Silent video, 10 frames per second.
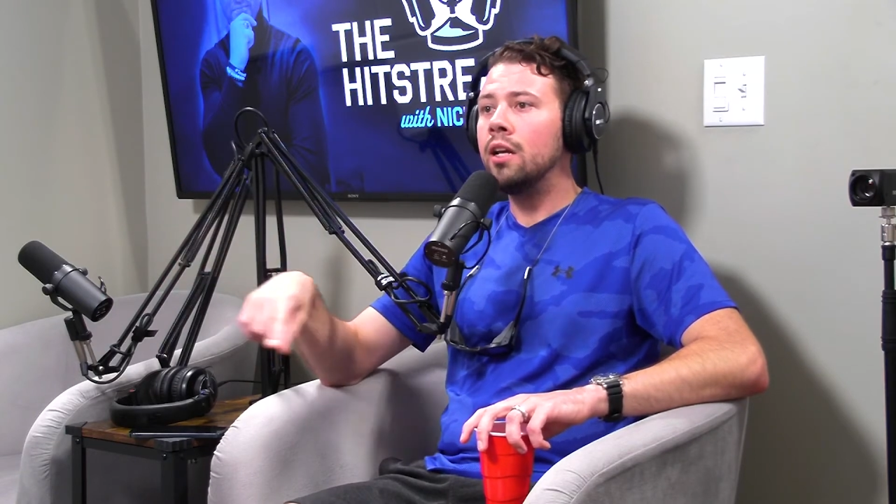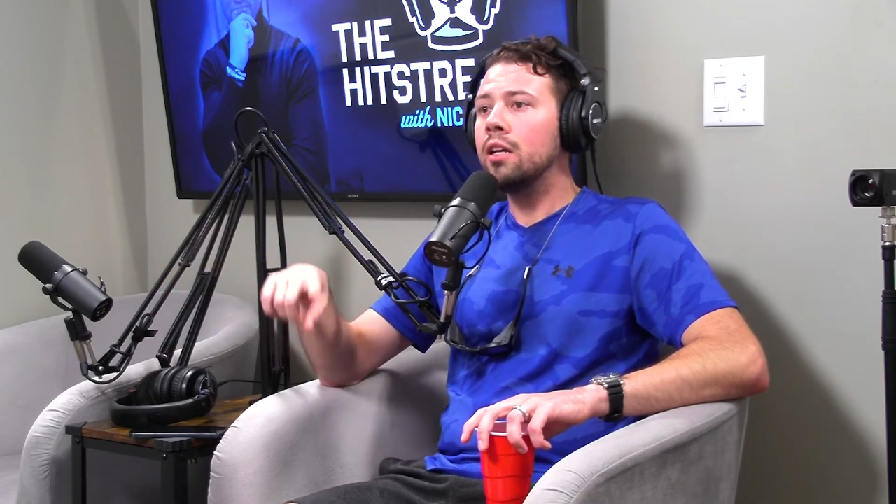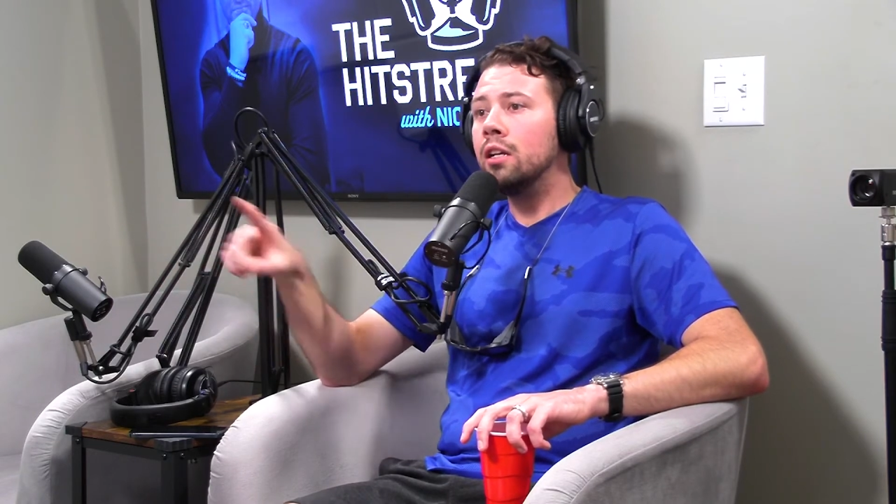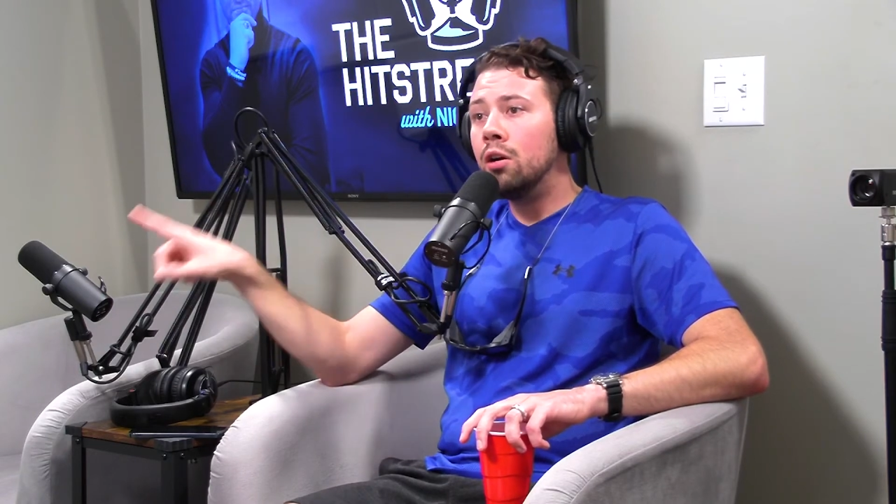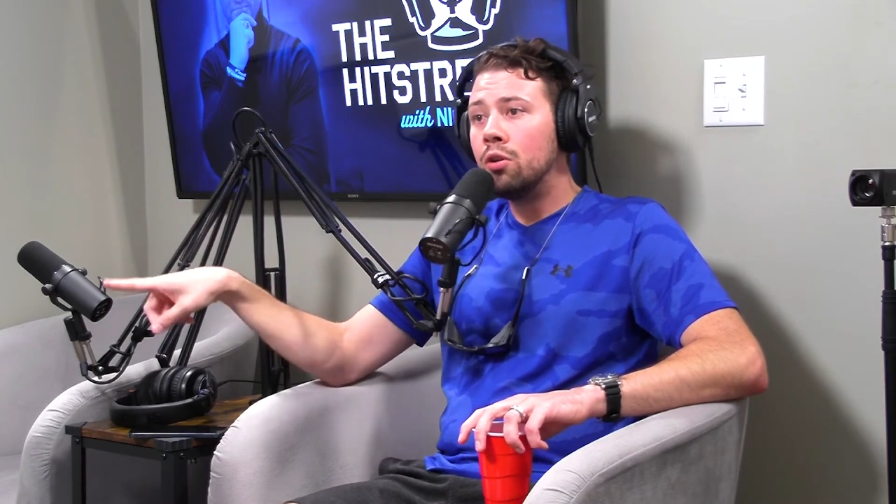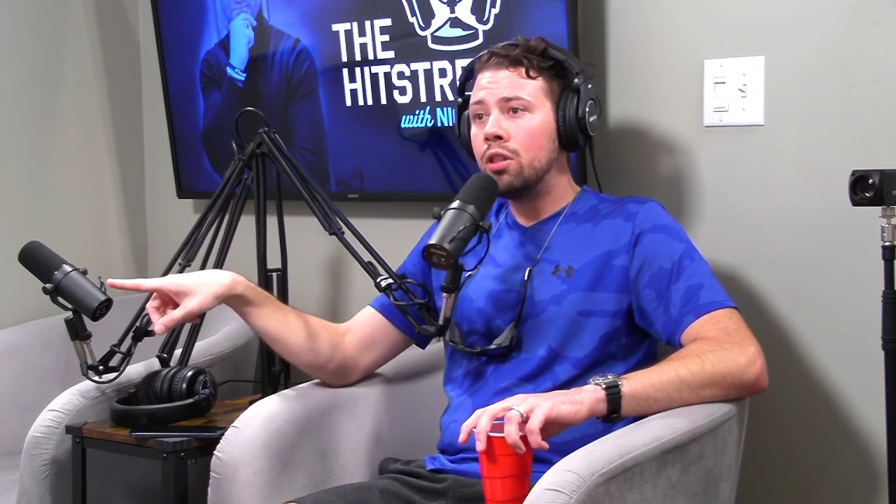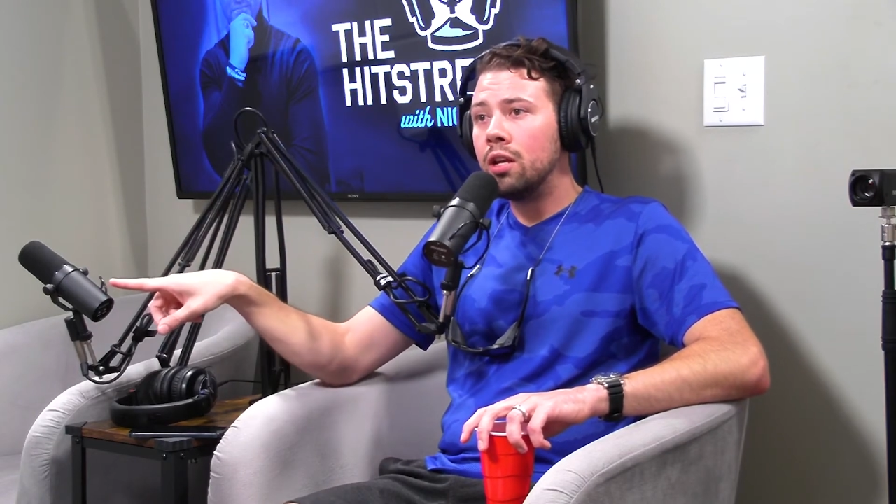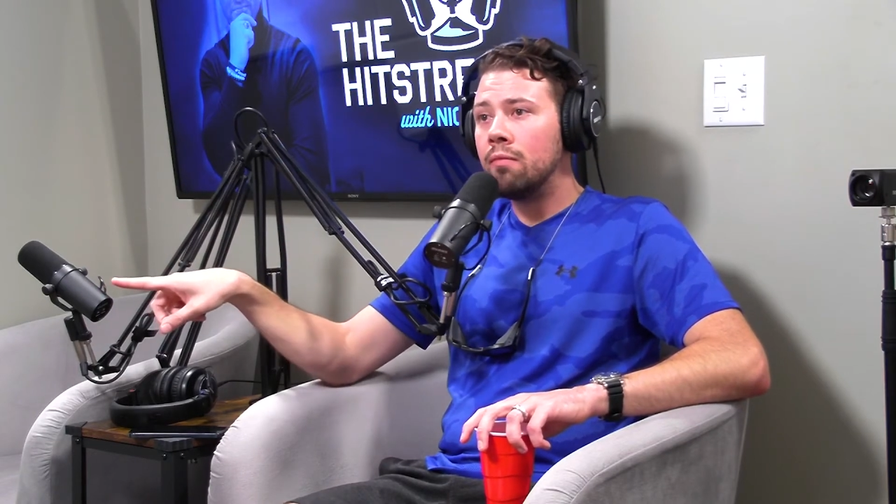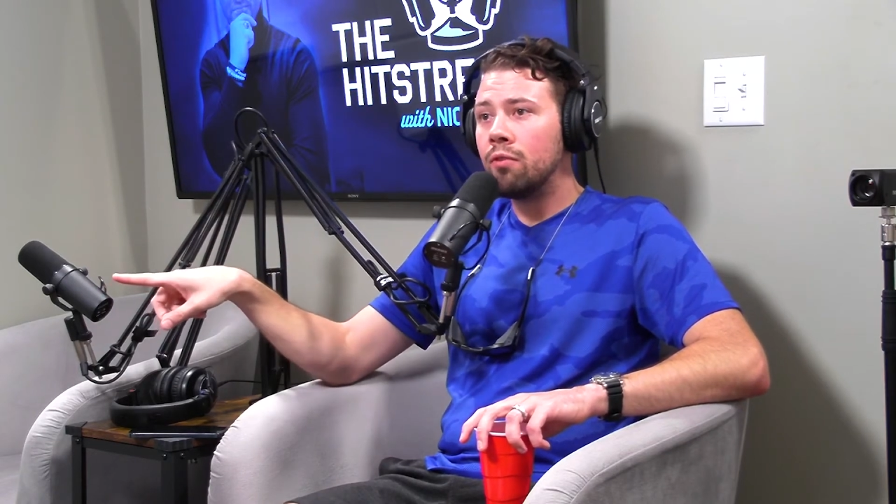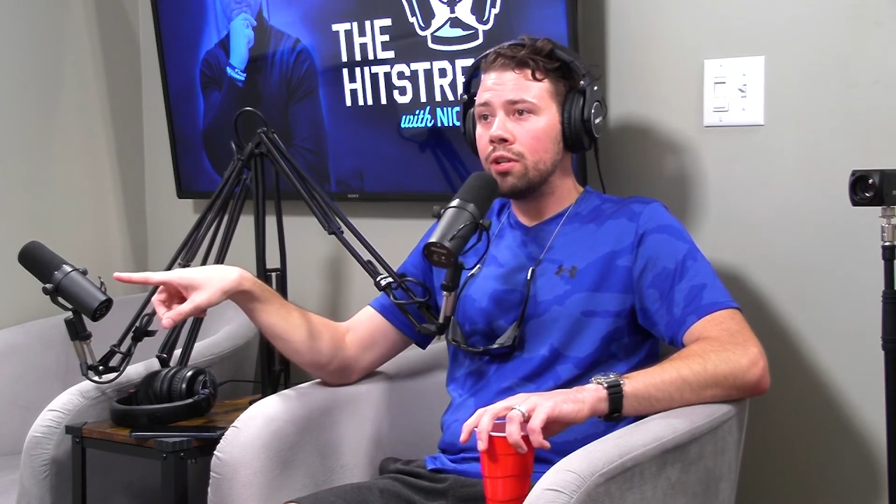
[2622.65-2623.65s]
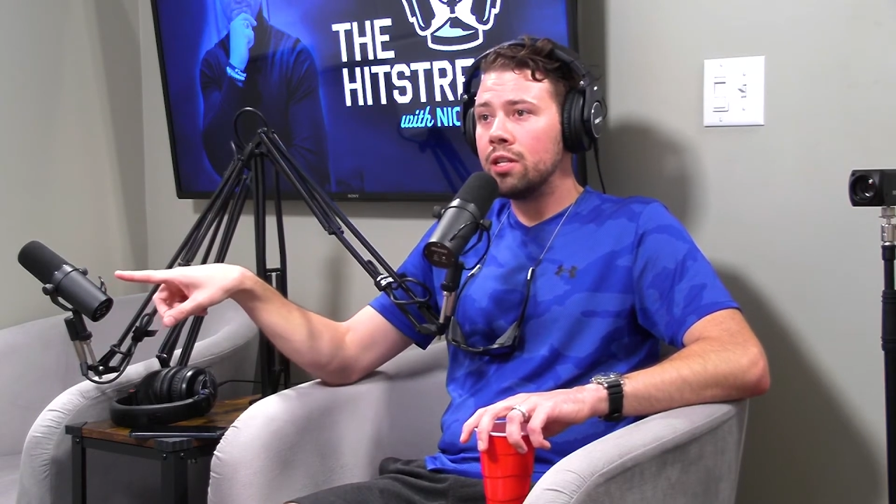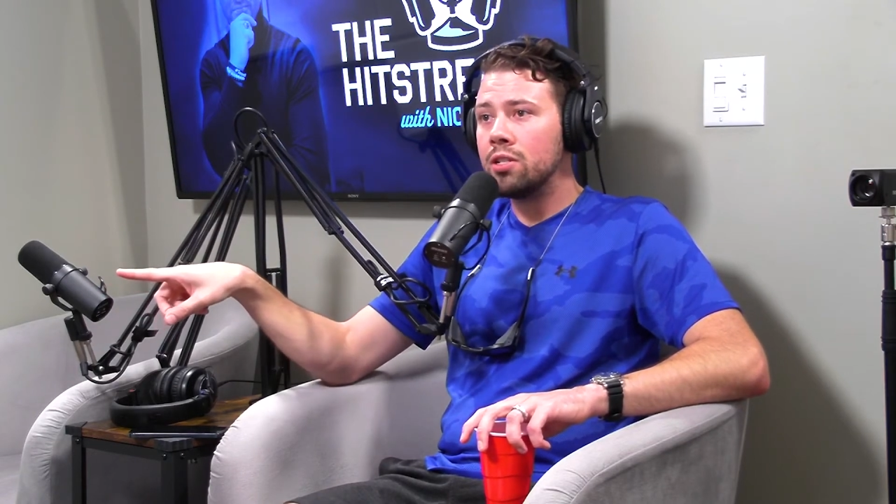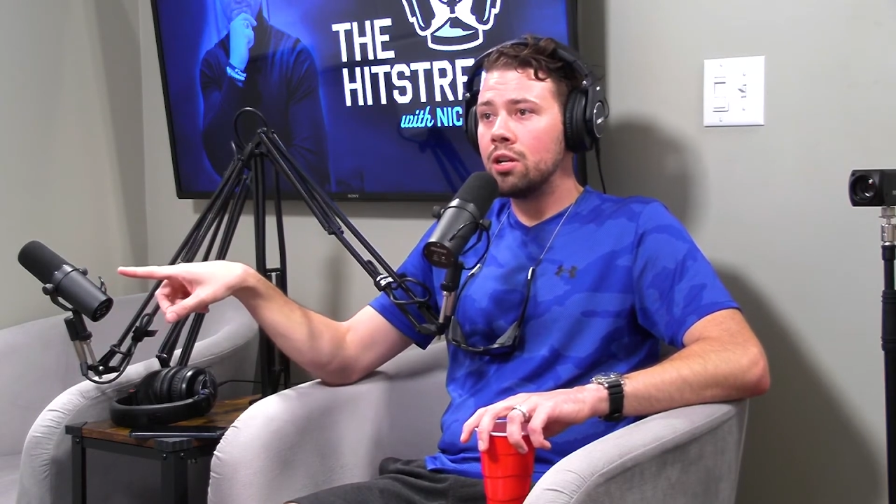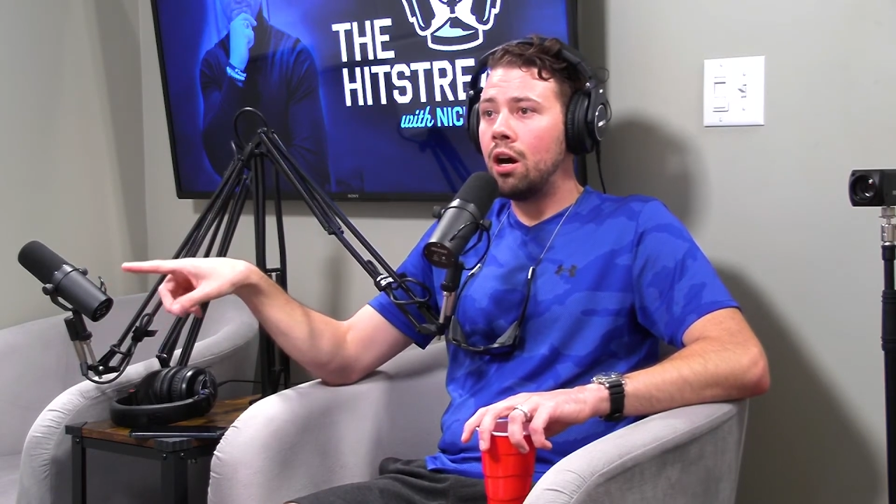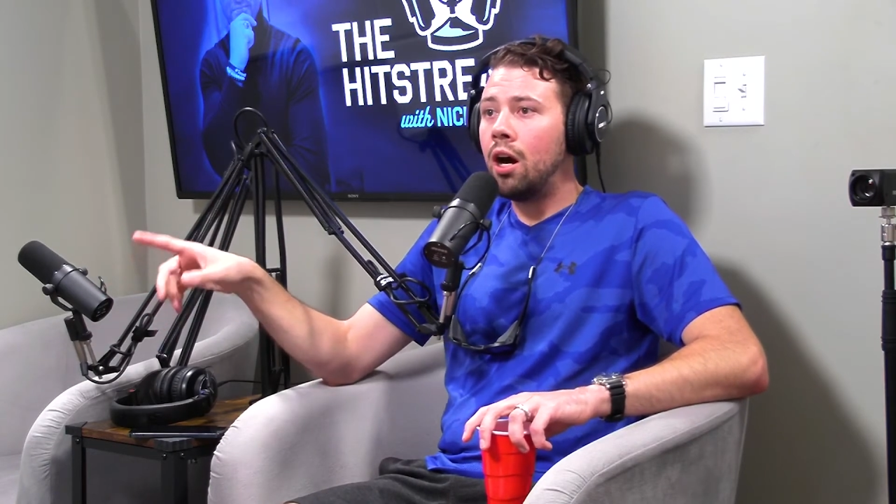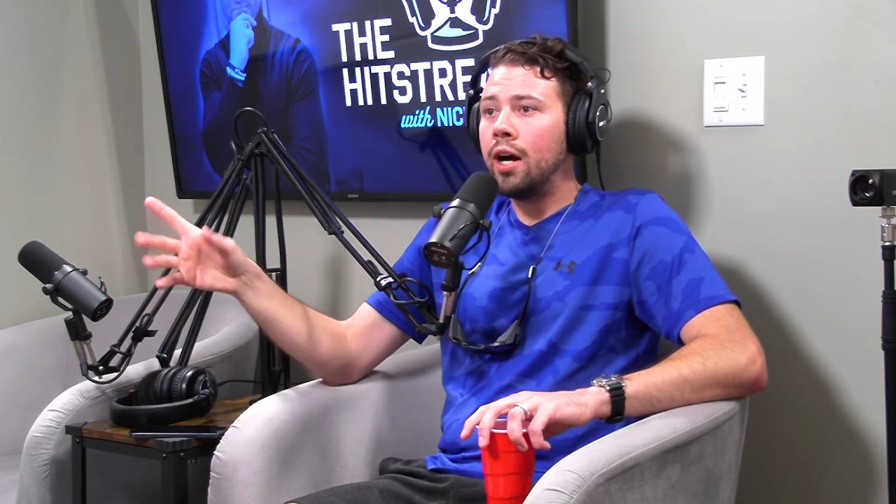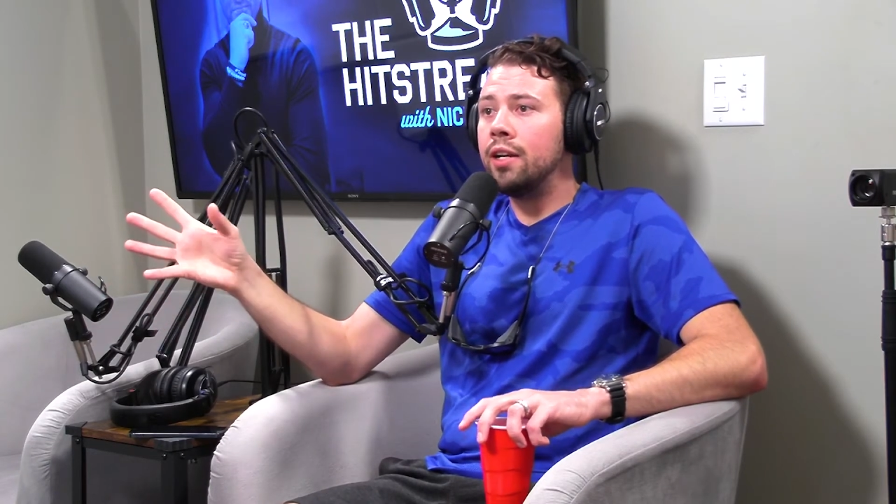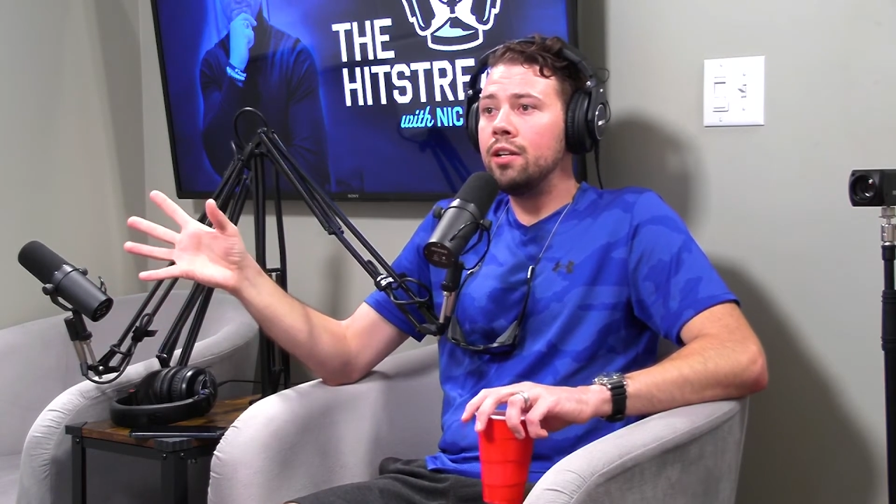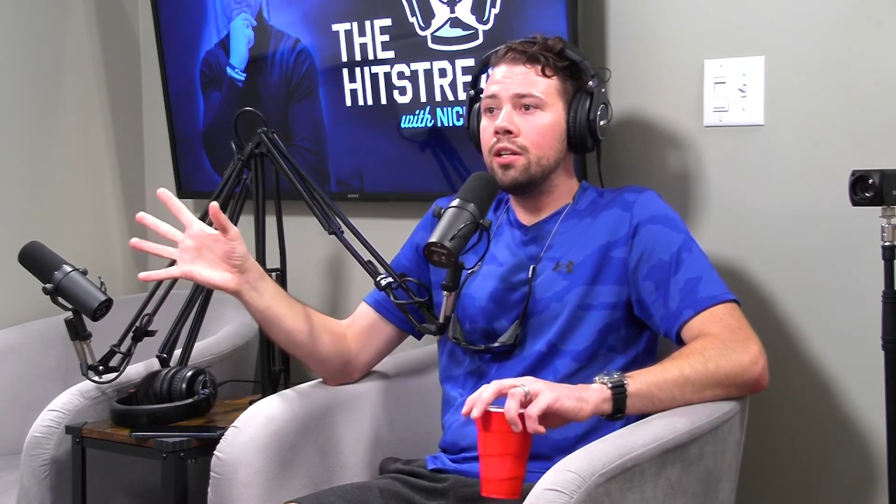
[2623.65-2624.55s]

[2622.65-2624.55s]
Go to them for this odd